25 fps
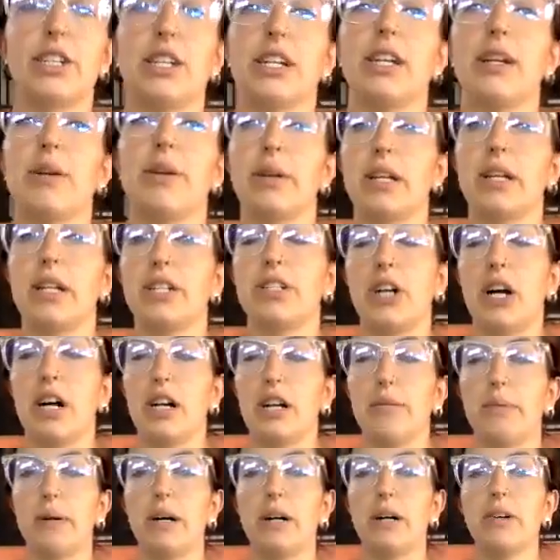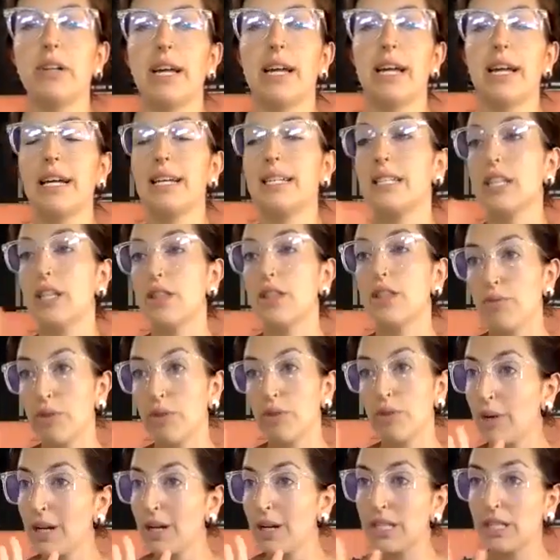section here we're going to talk about is the
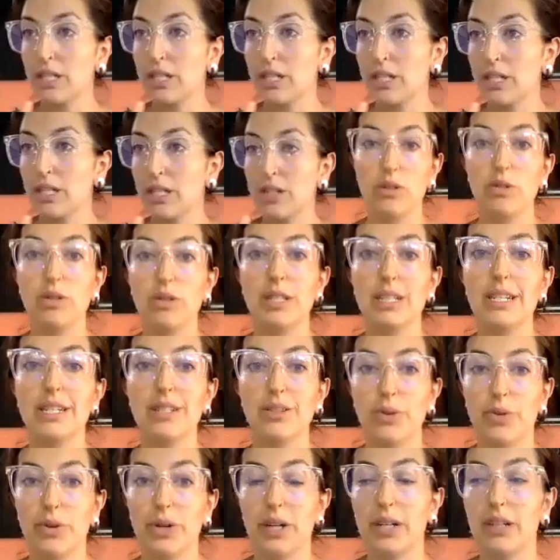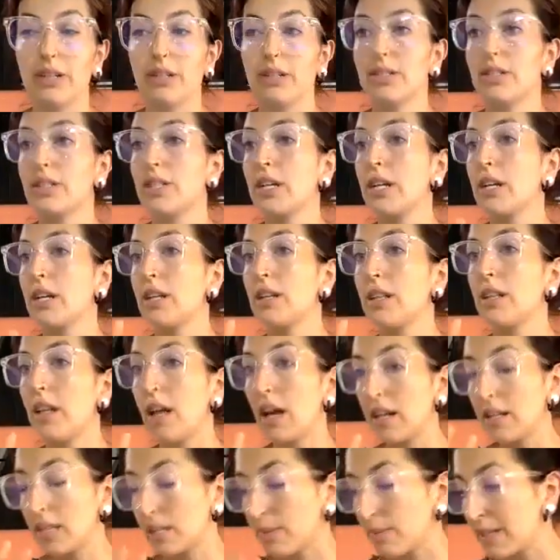3 ways you use these oils,
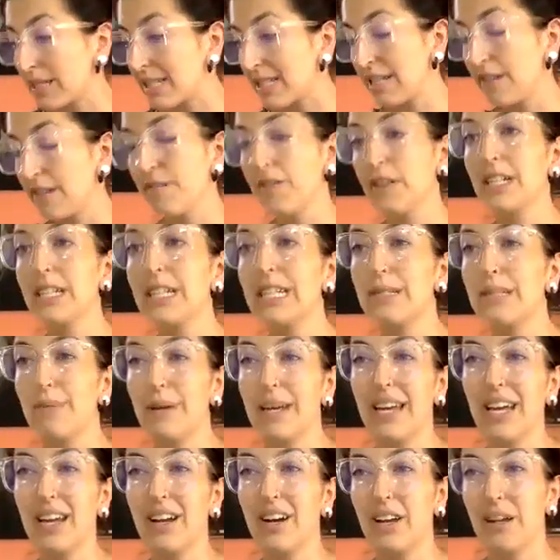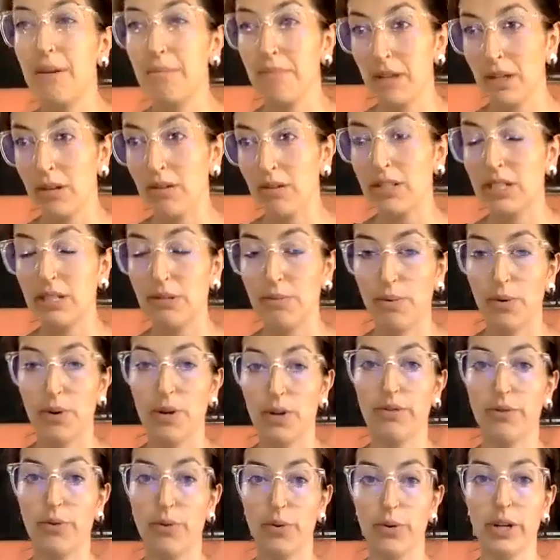specifically speaking on immune
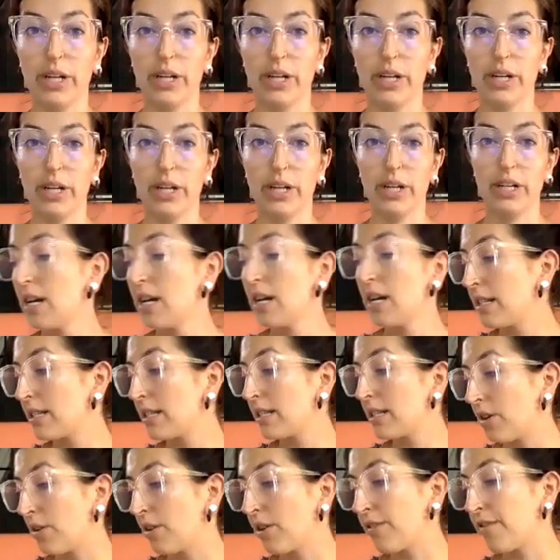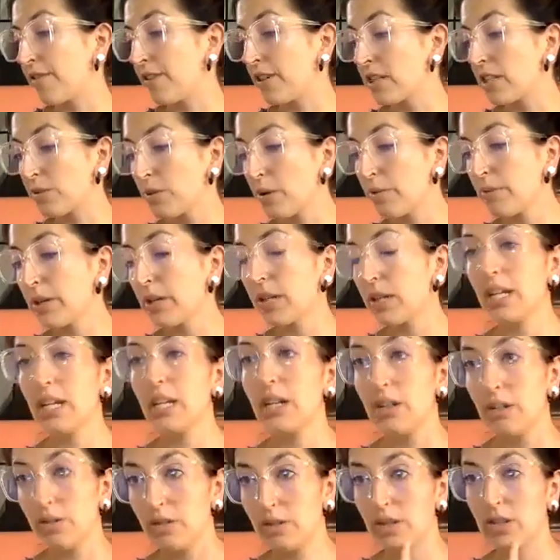supportive oils. So the first way we're going to
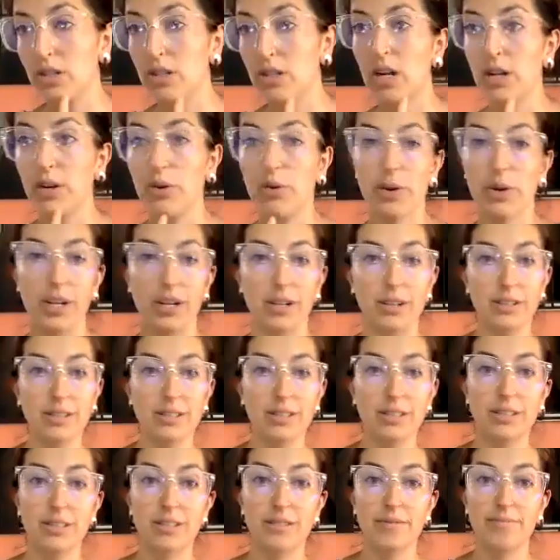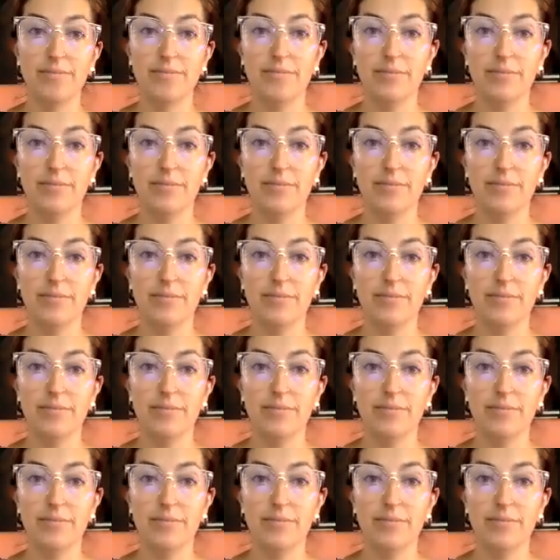use our oils